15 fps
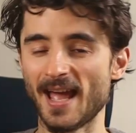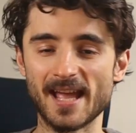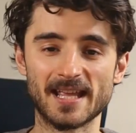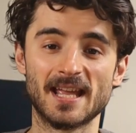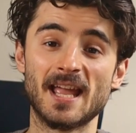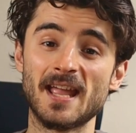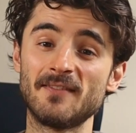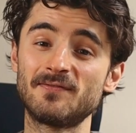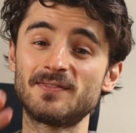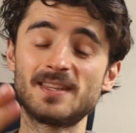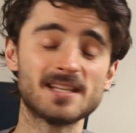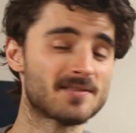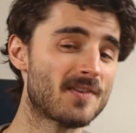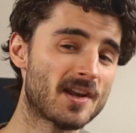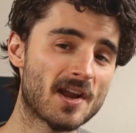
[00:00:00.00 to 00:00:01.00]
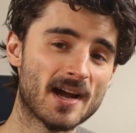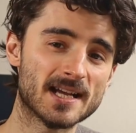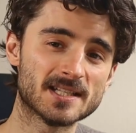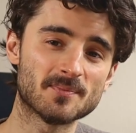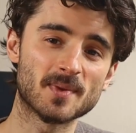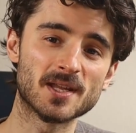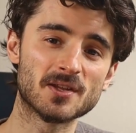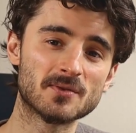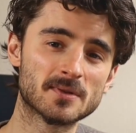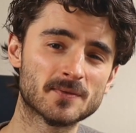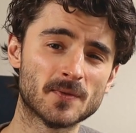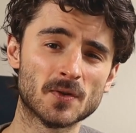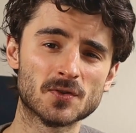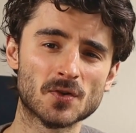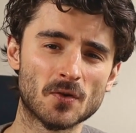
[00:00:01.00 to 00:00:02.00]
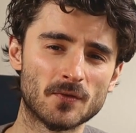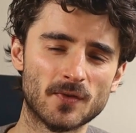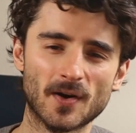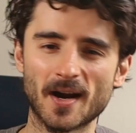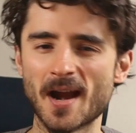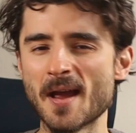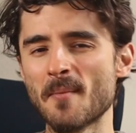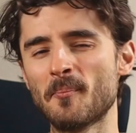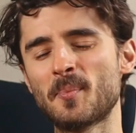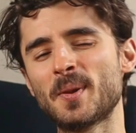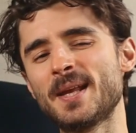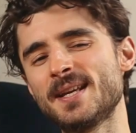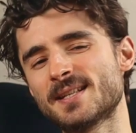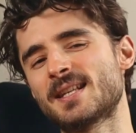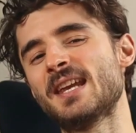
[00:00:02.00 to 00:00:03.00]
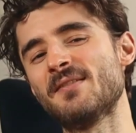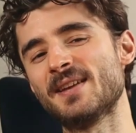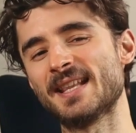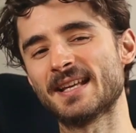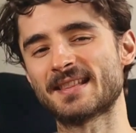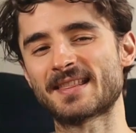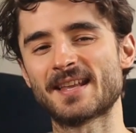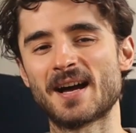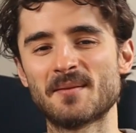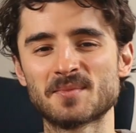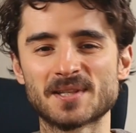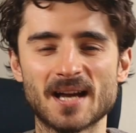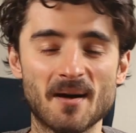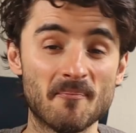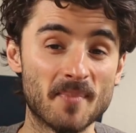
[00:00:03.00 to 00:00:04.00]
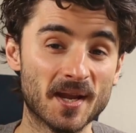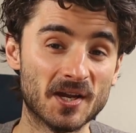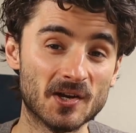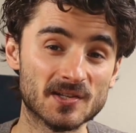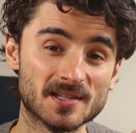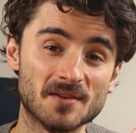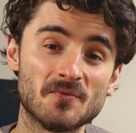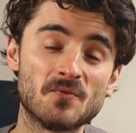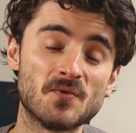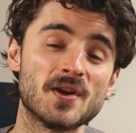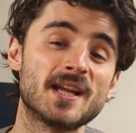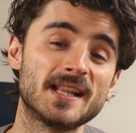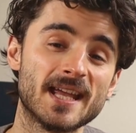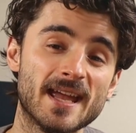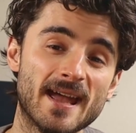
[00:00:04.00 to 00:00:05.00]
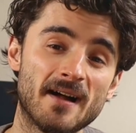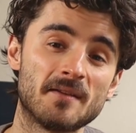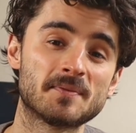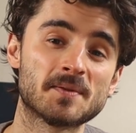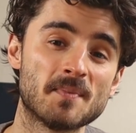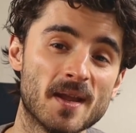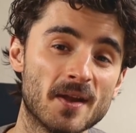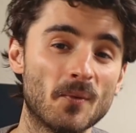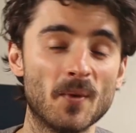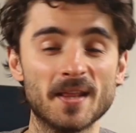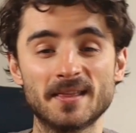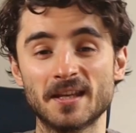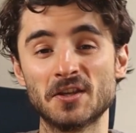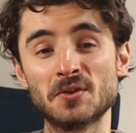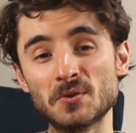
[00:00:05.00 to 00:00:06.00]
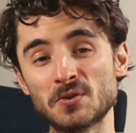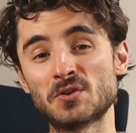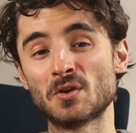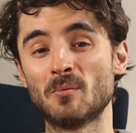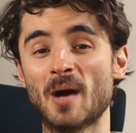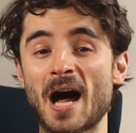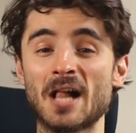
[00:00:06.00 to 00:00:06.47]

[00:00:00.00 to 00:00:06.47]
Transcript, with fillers: Hey, if this video has been useful so far, please give it a thumbs up because it really helps me with the YouTube